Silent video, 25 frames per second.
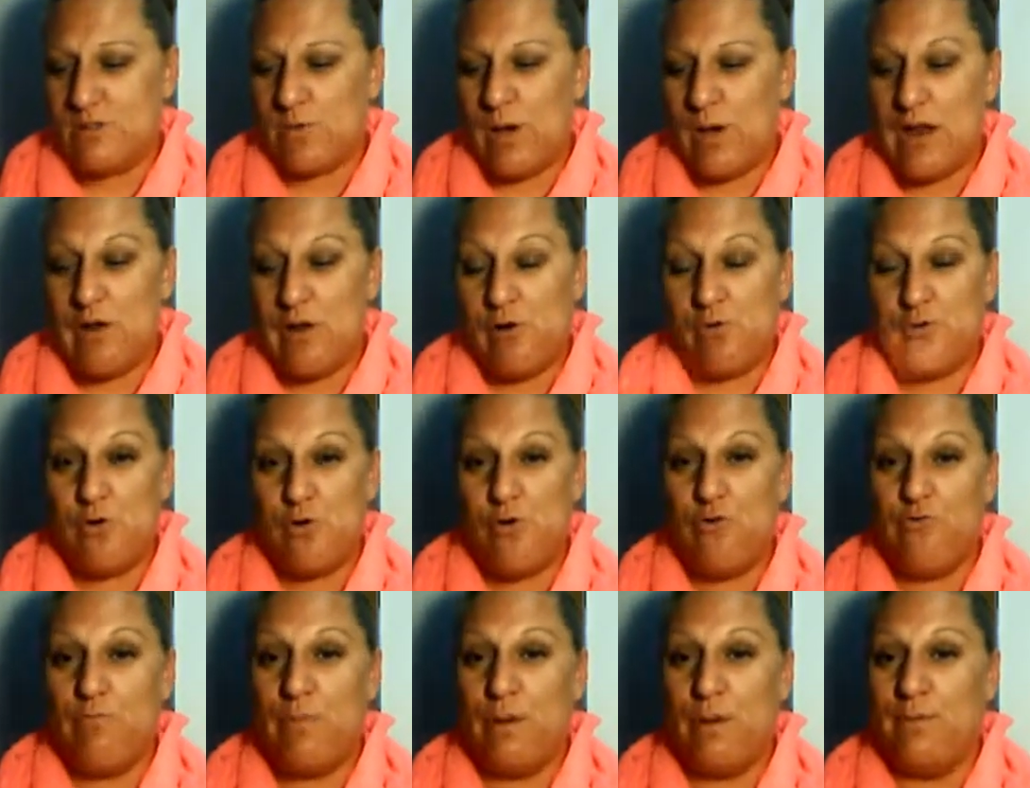So I don't
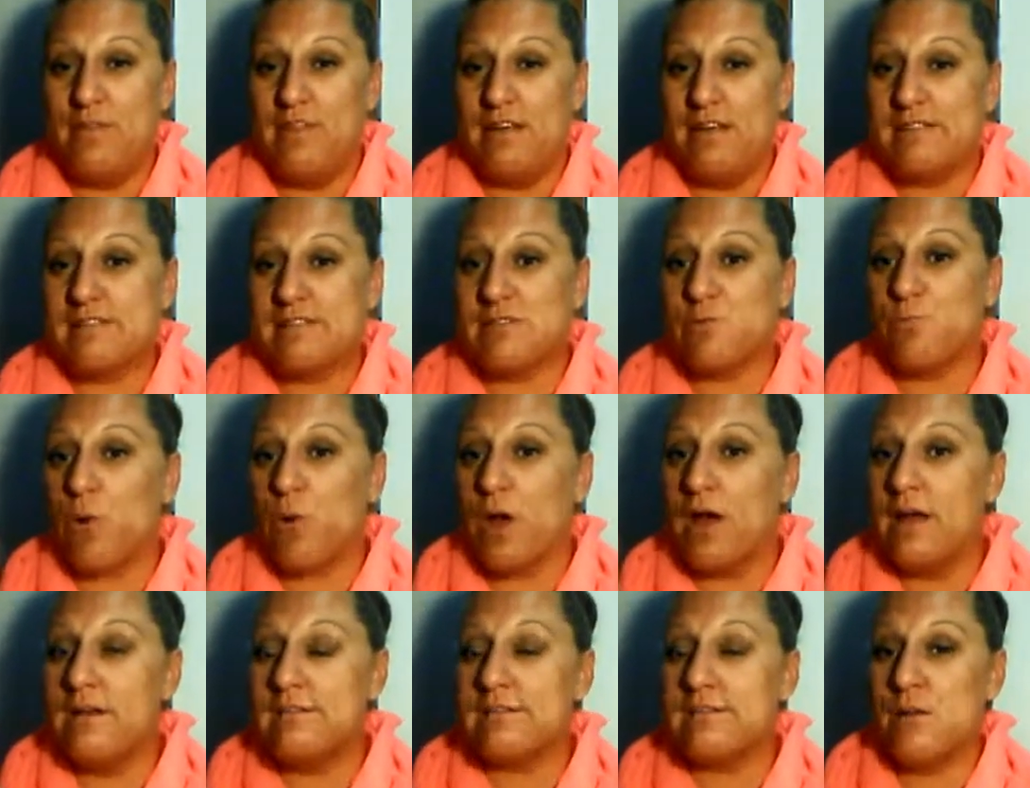know if maybe they
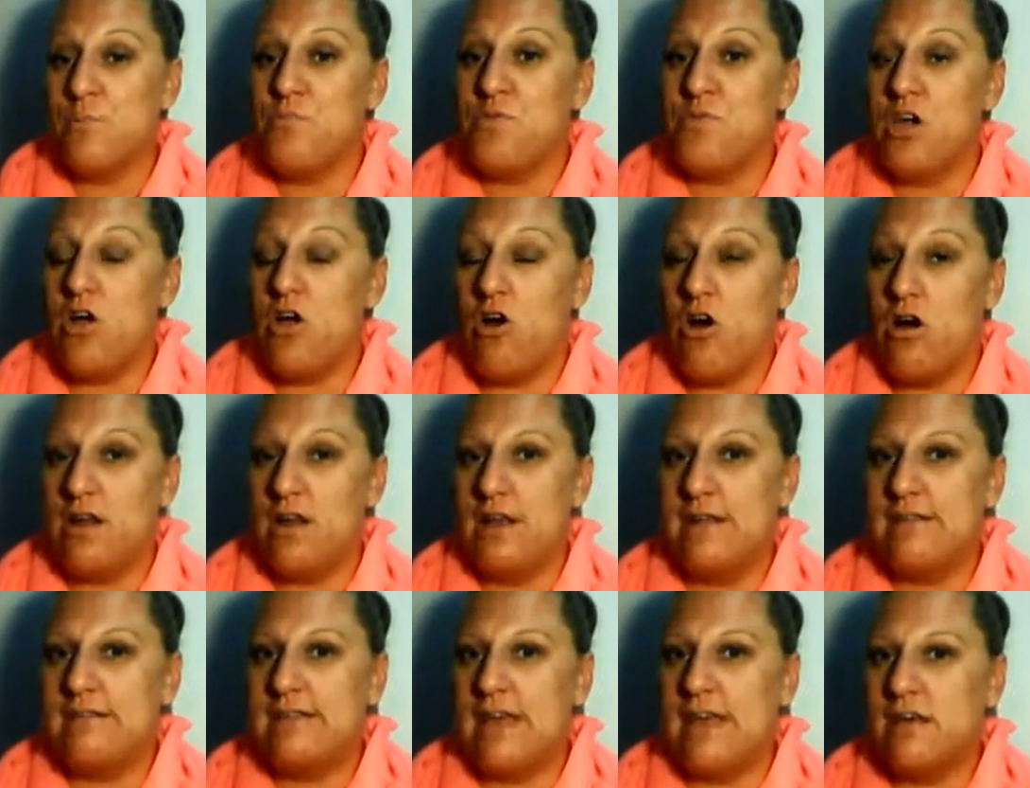spray something
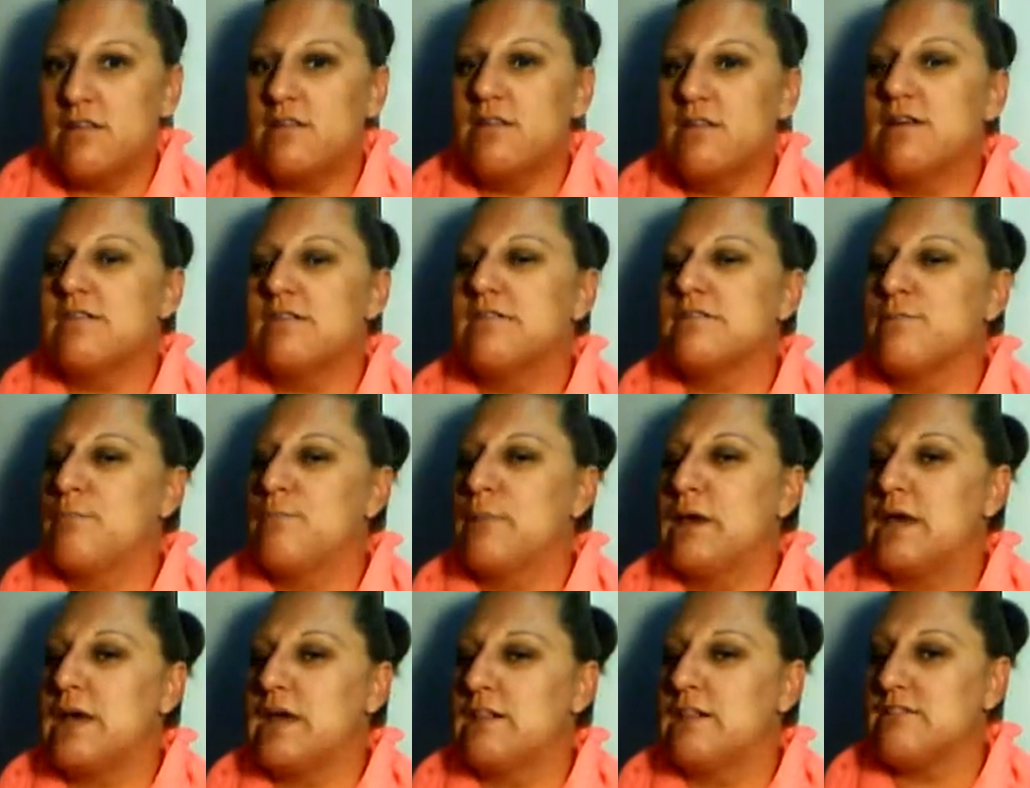on it daily to
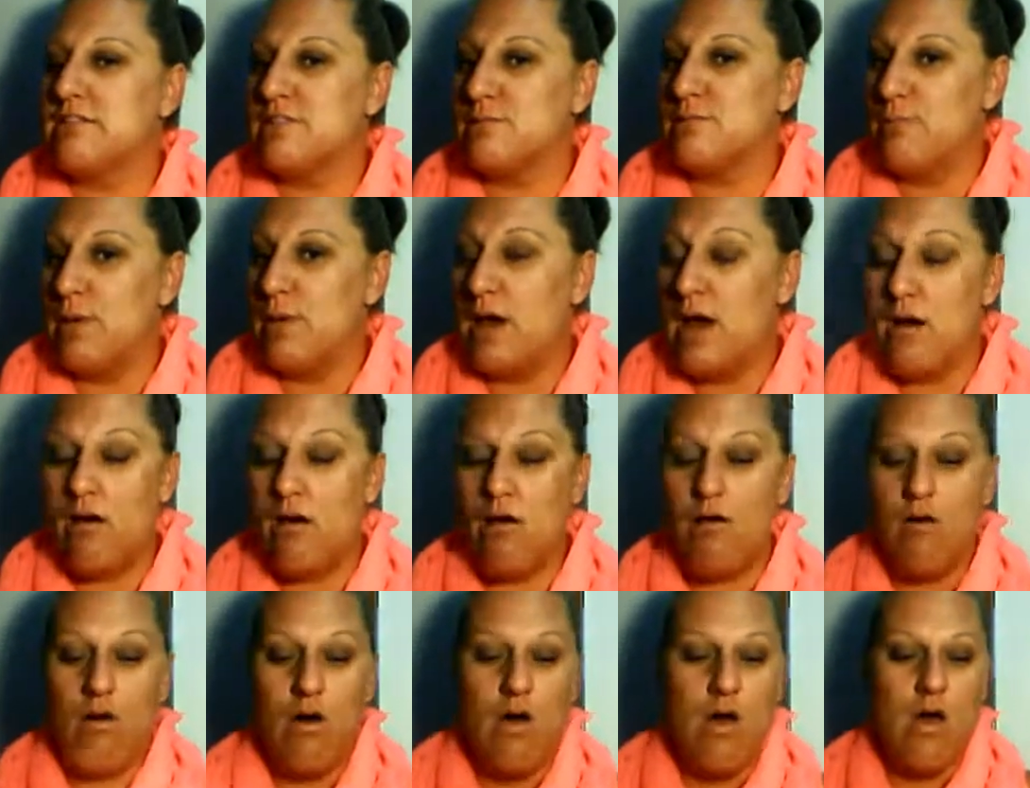make it
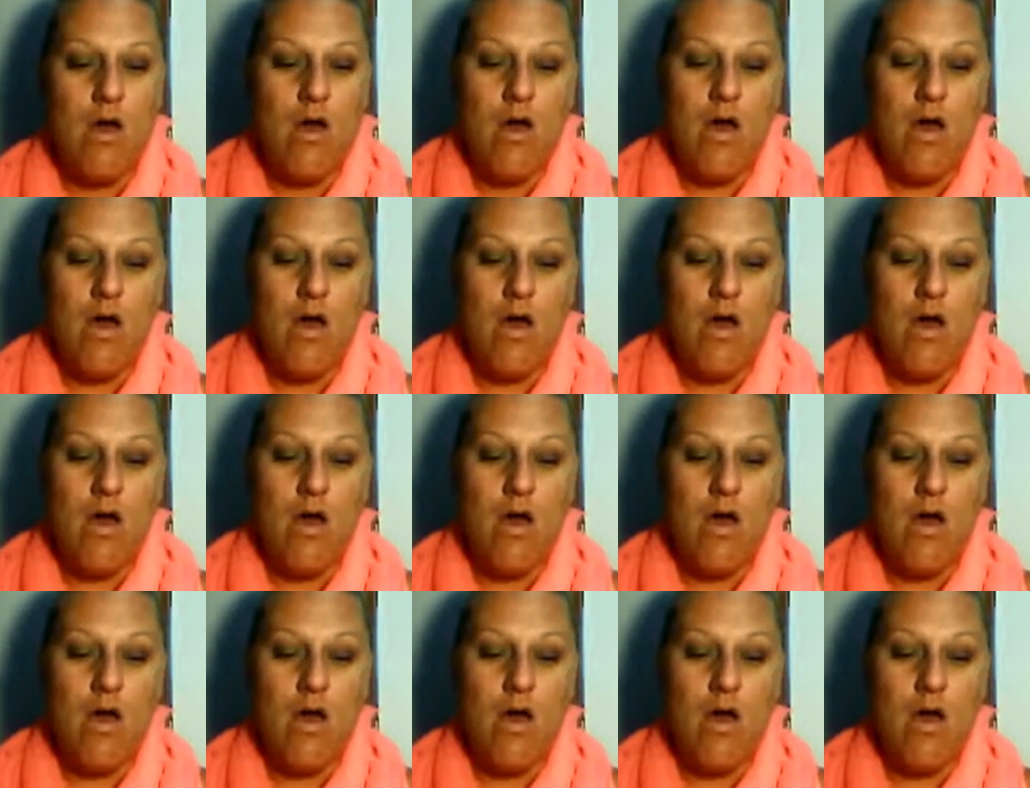smell.